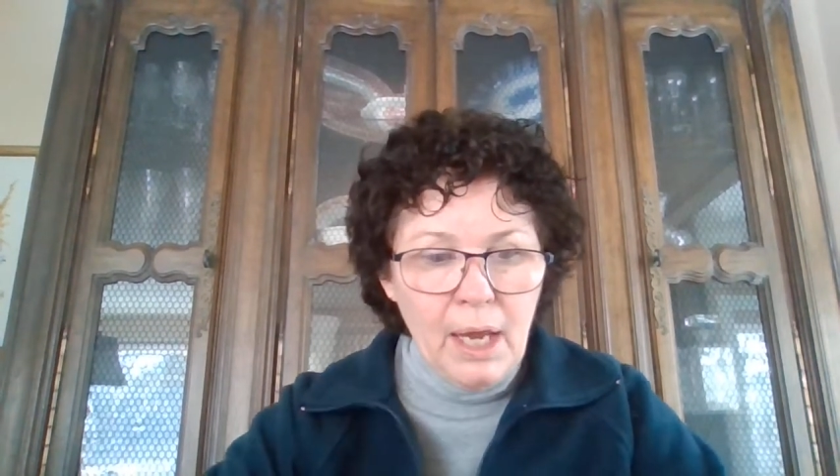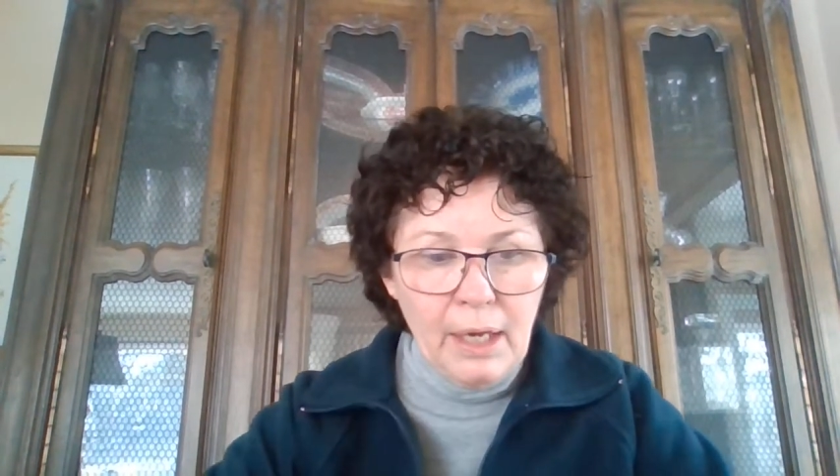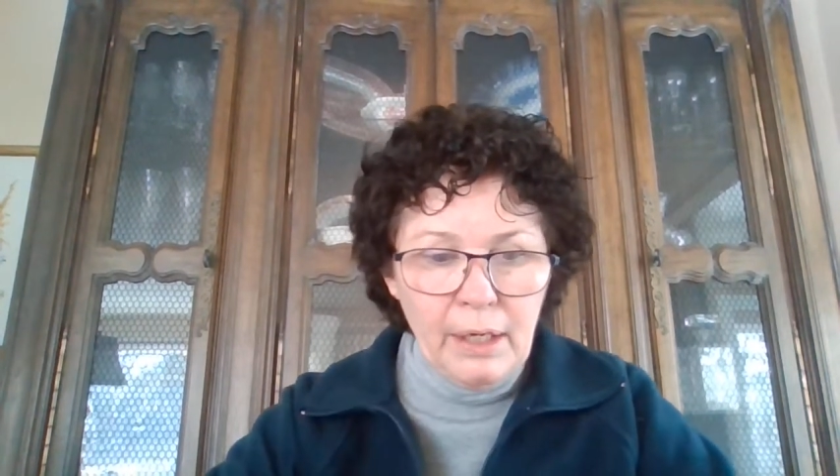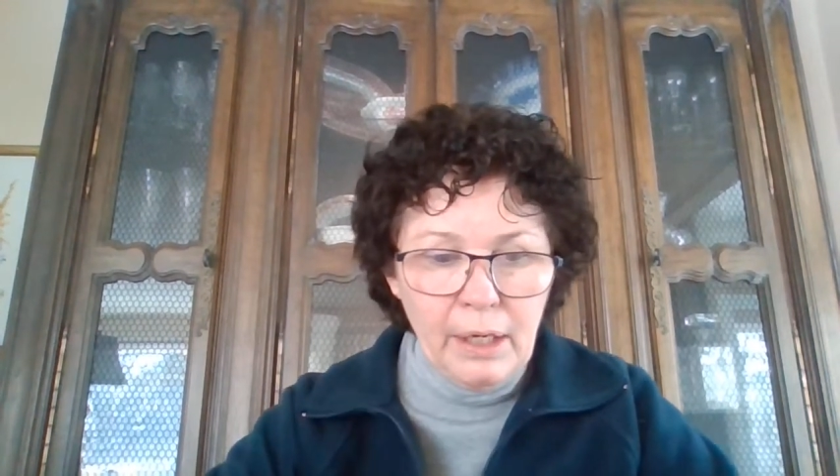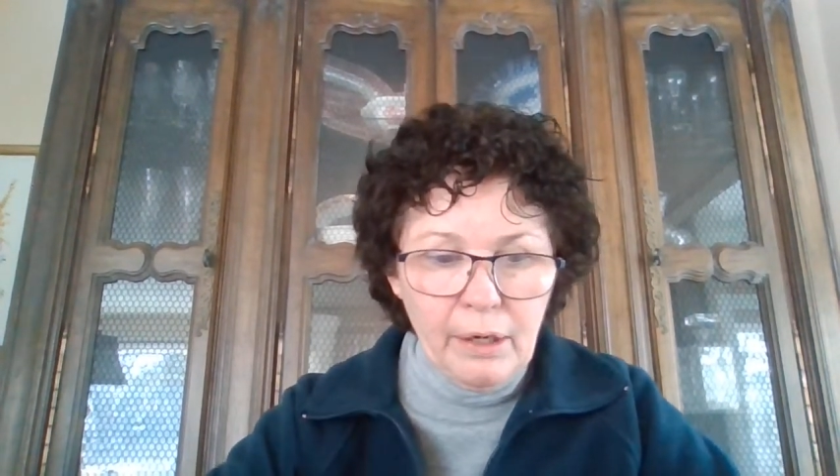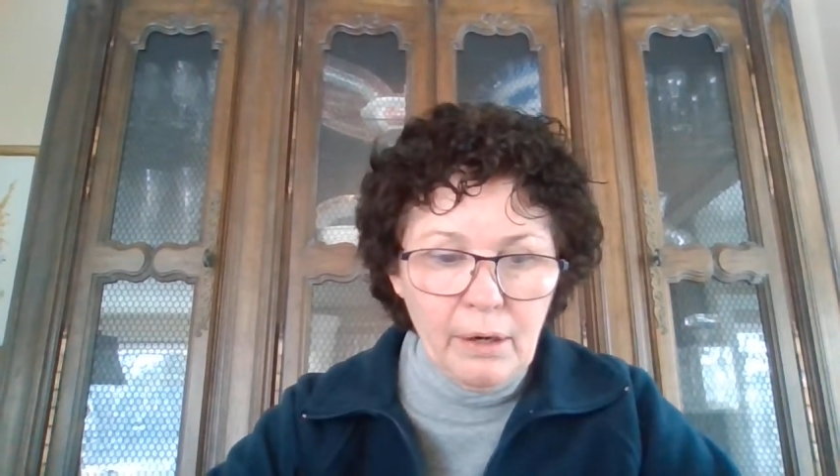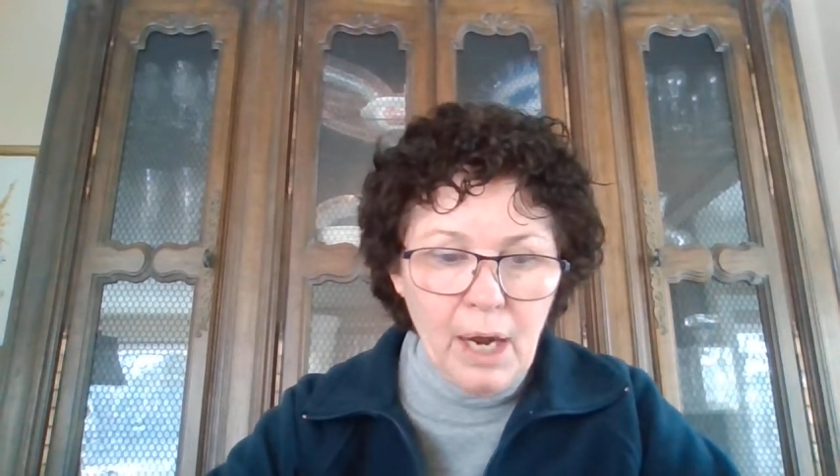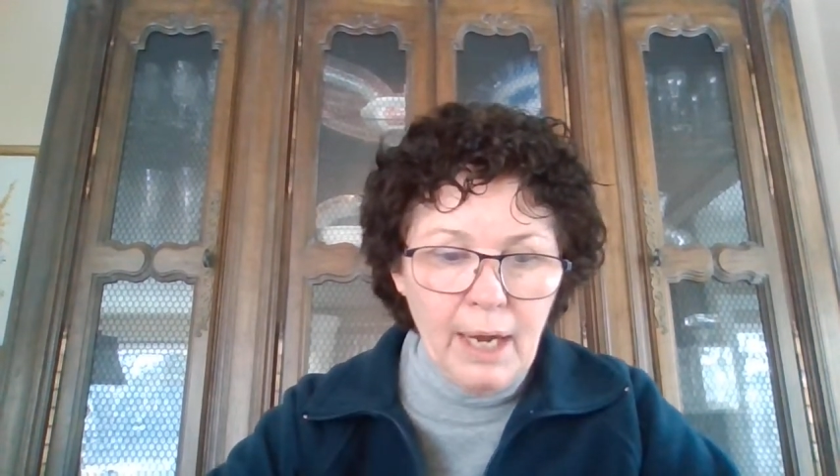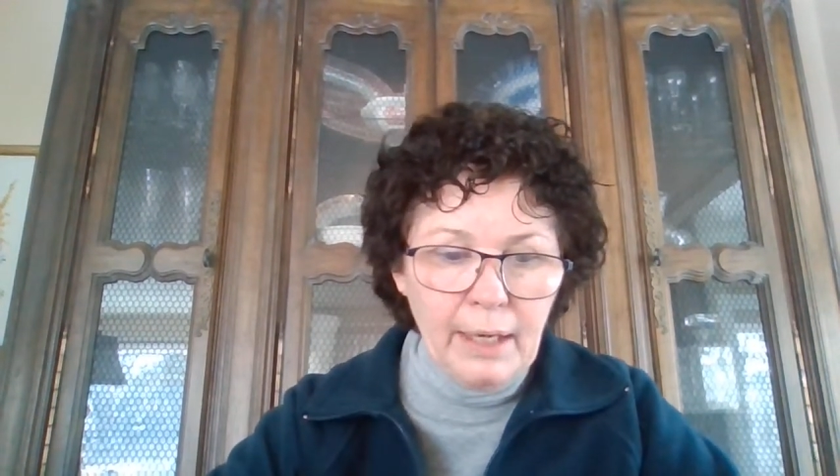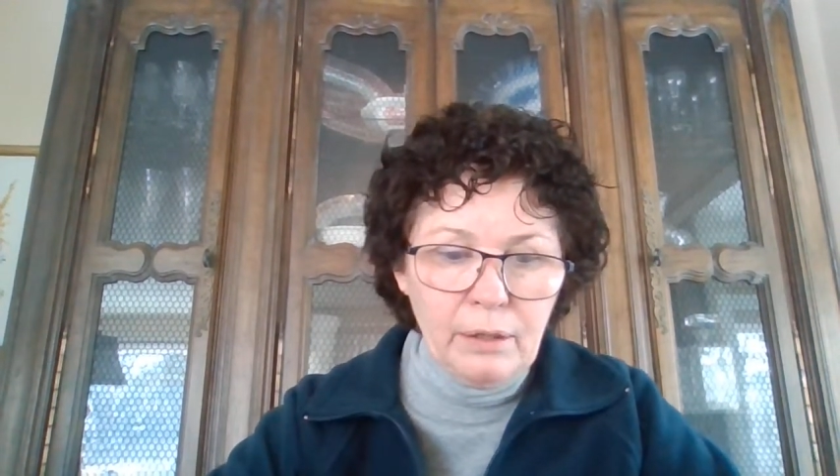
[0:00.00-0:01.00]
And here
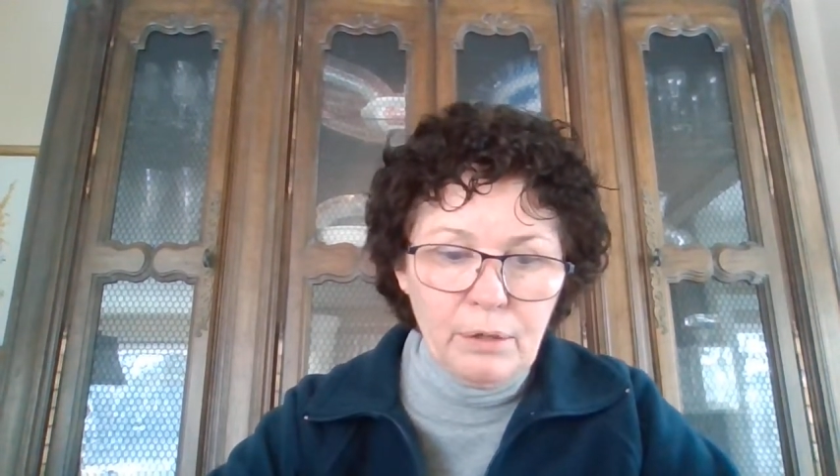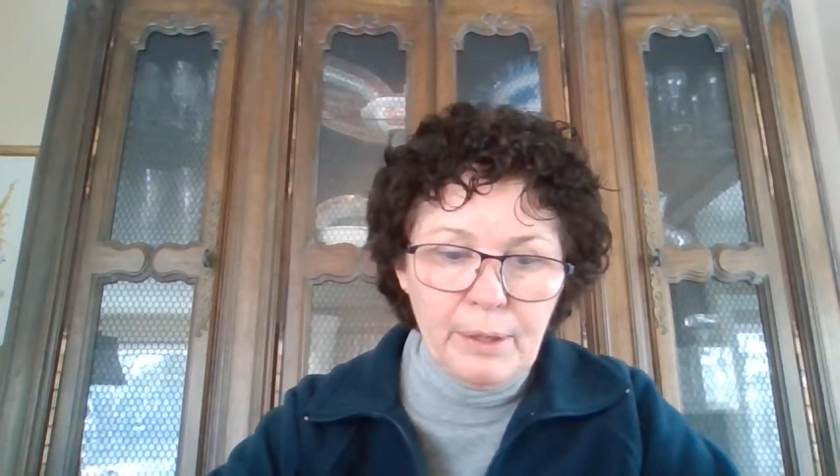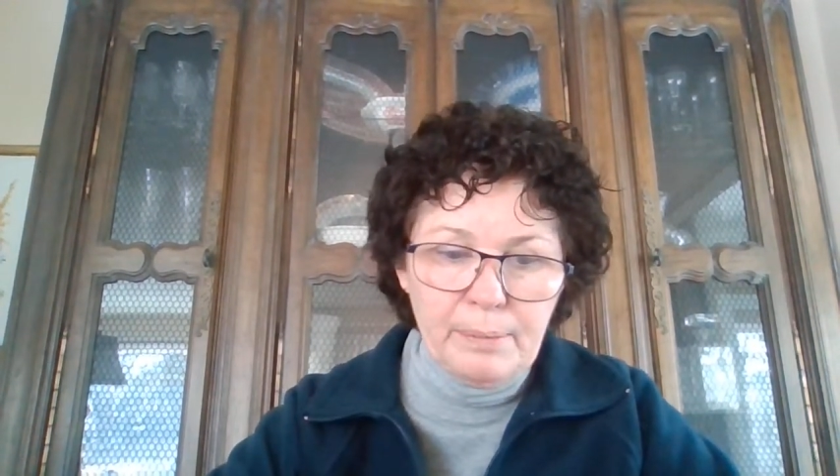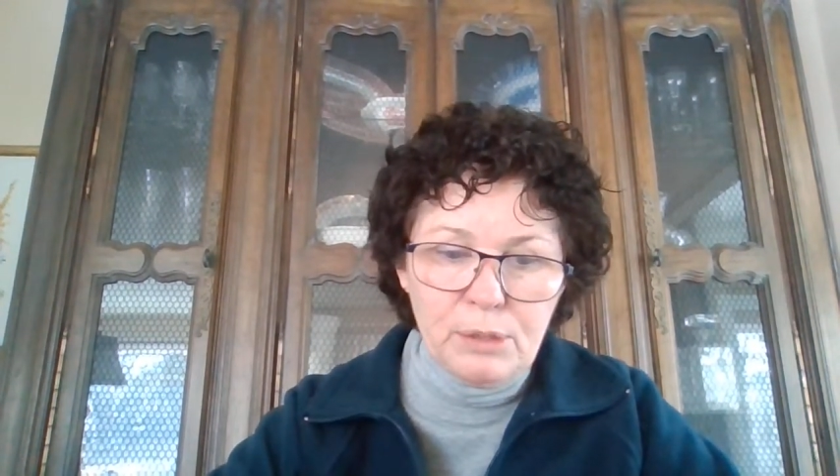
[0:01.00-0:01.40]
I can creep